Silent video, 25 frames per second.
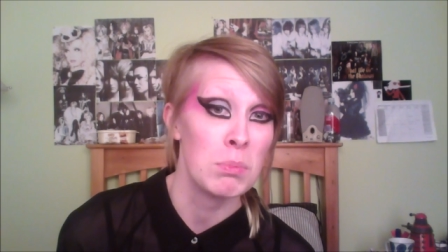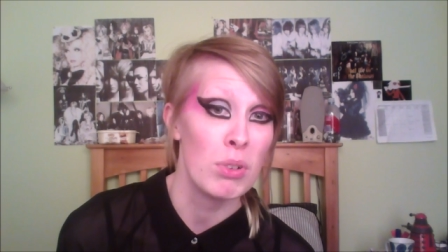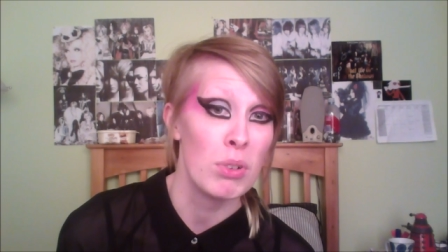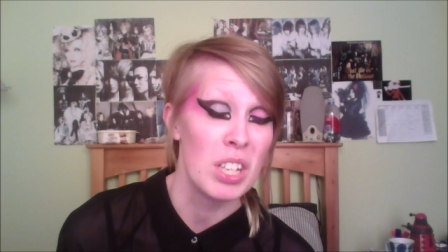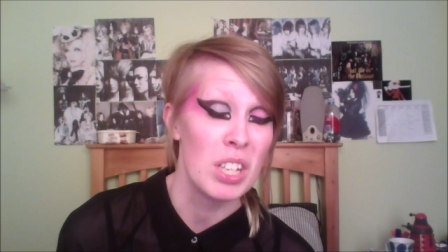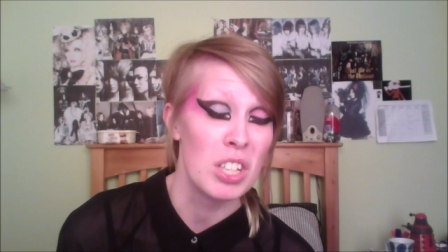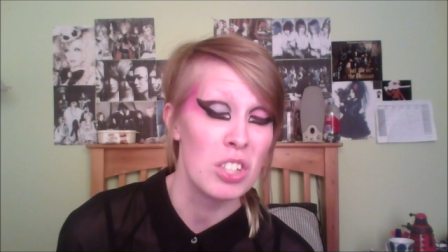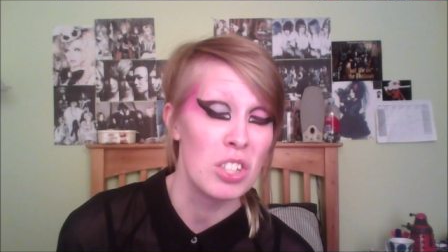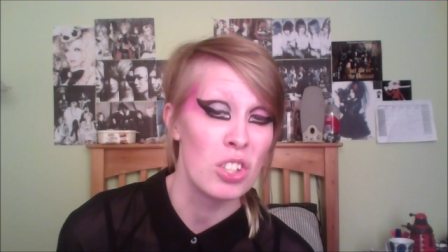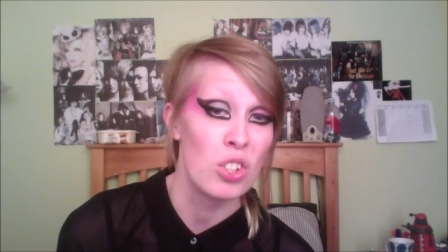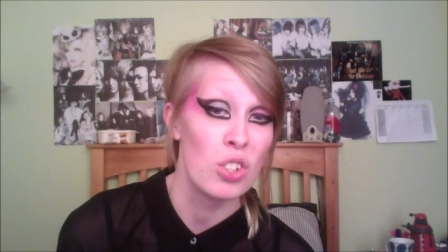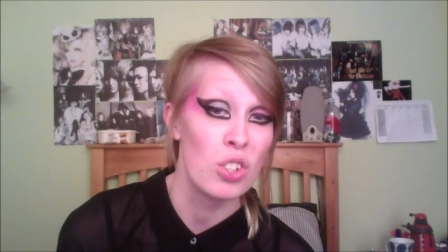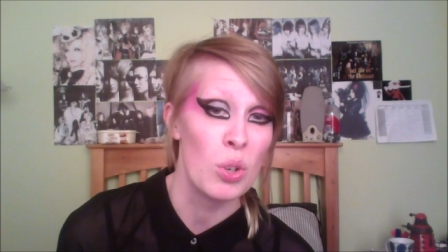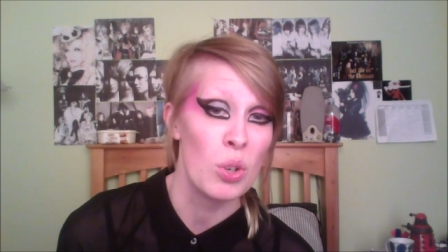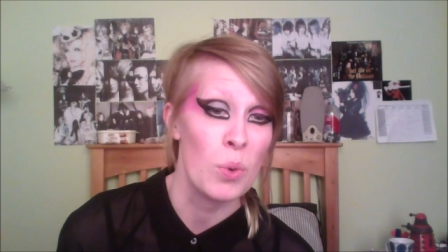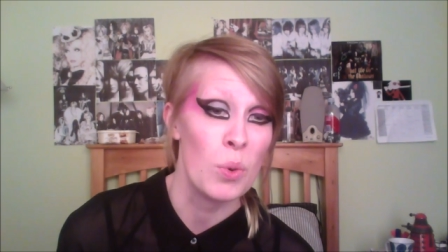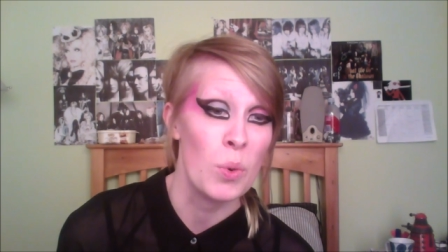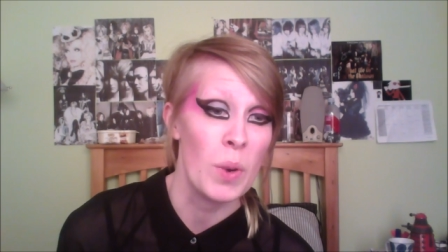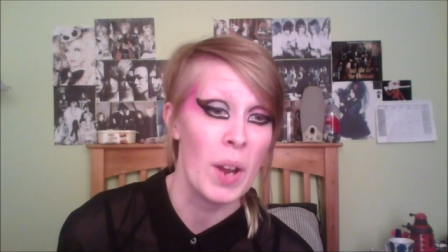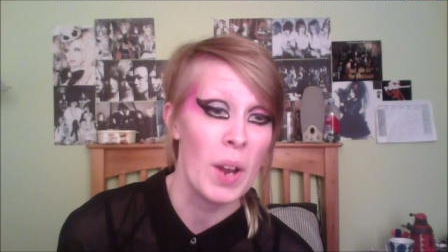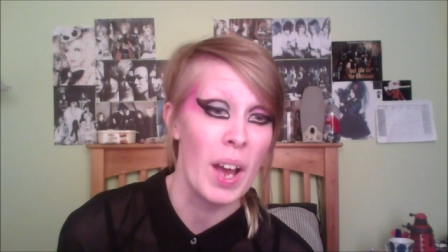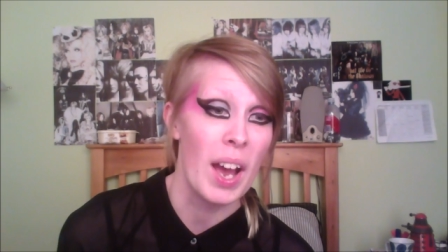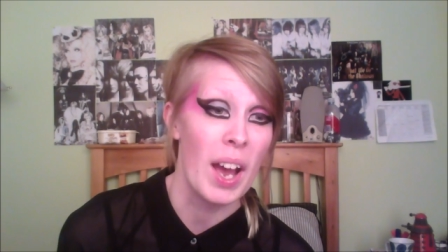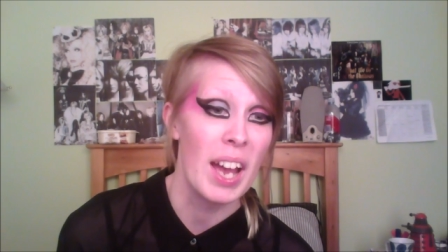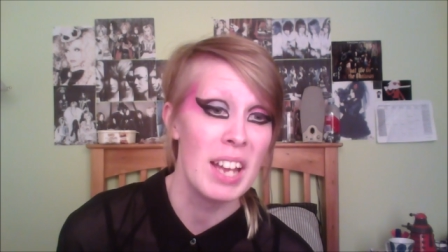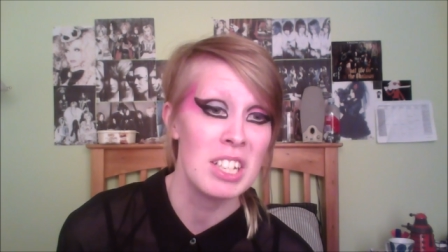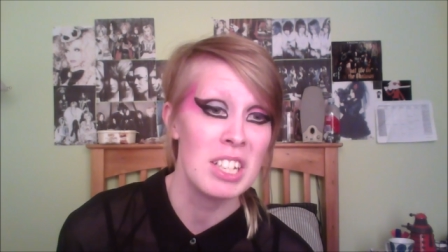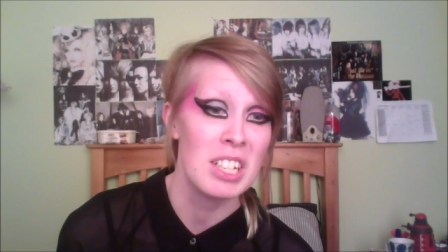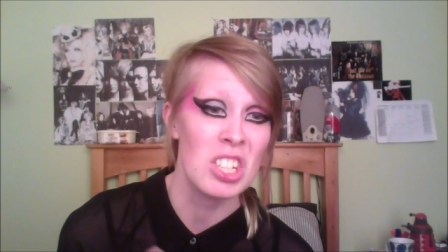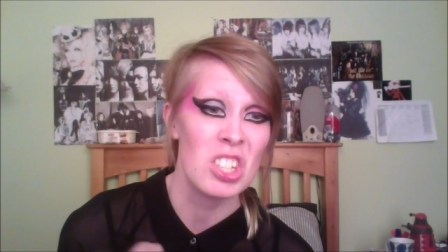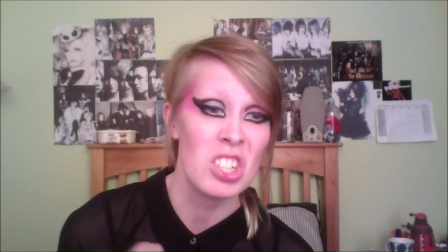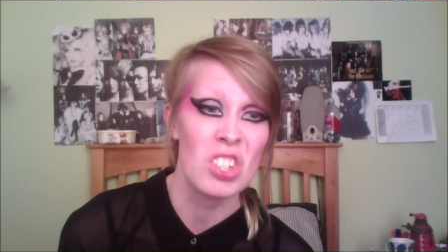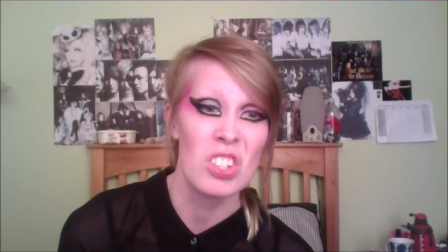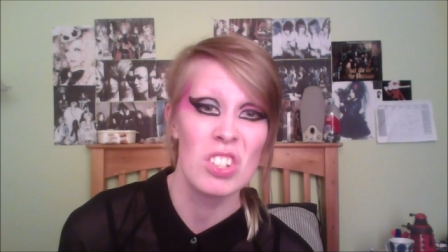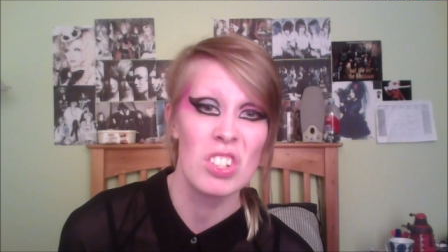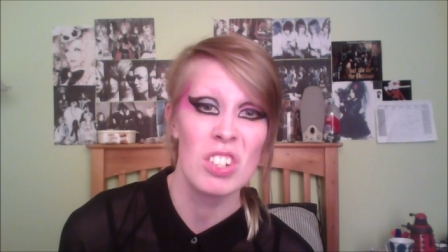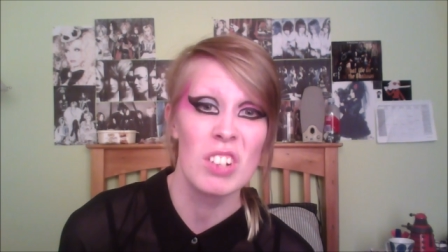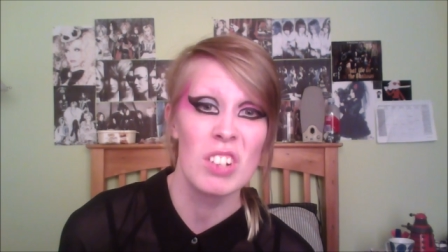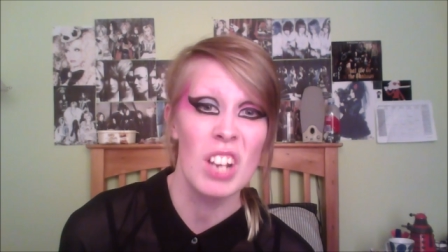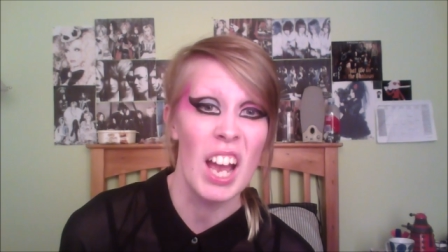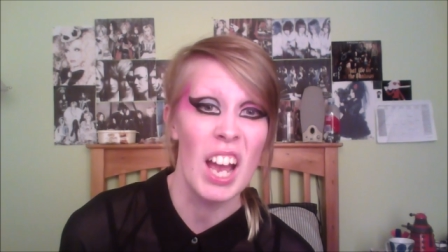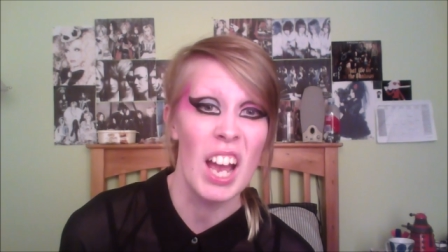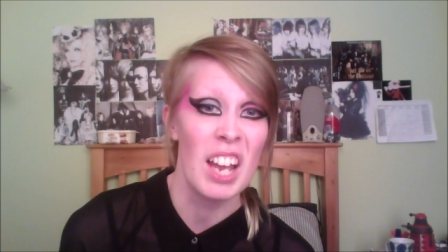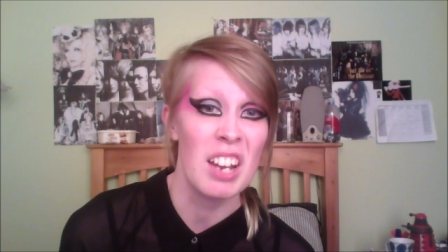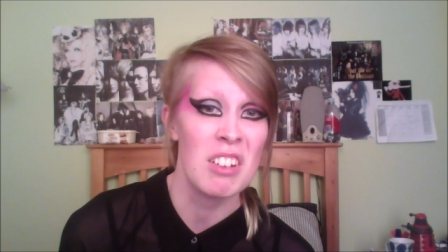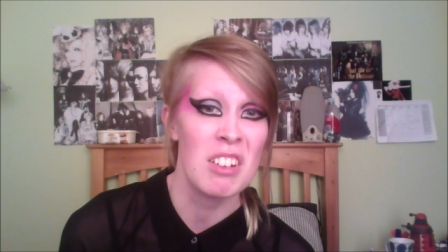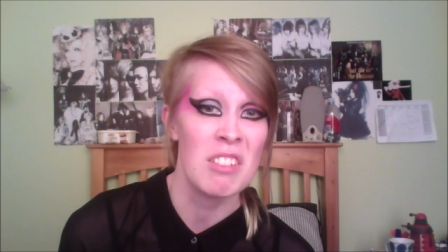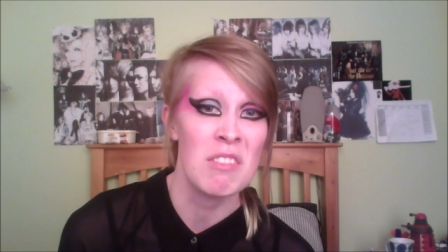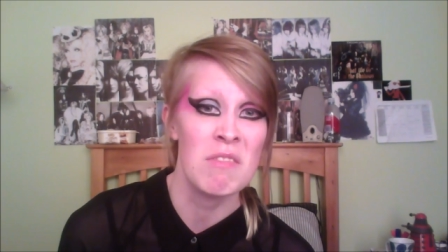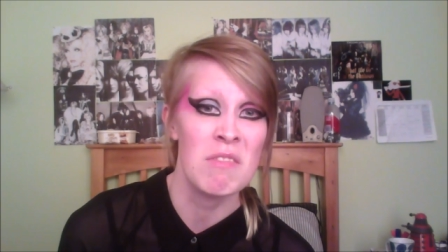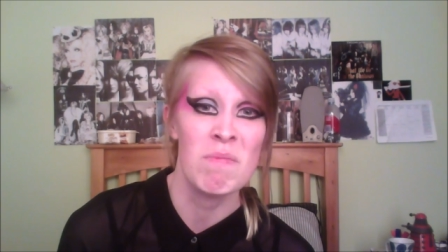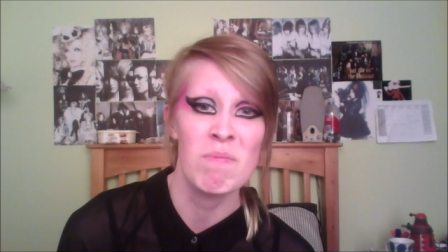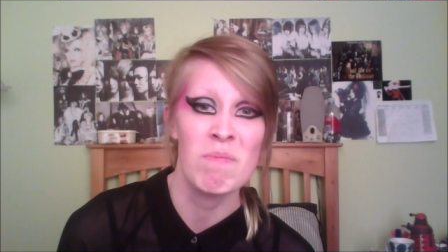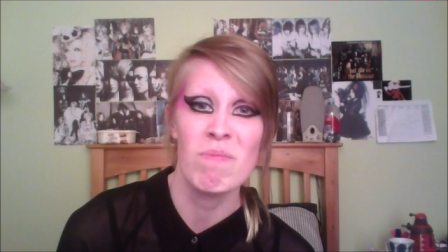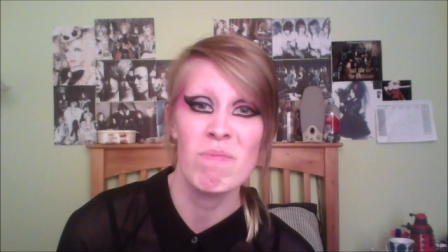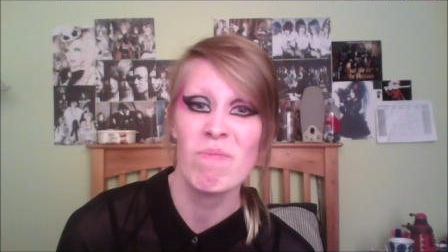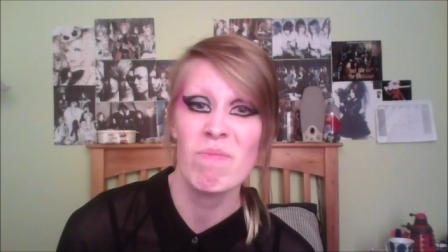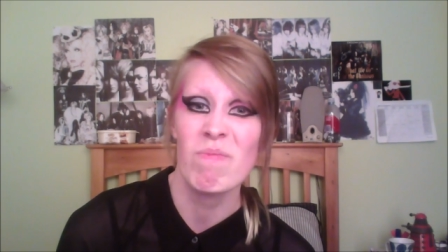pretty soon, I just kind of,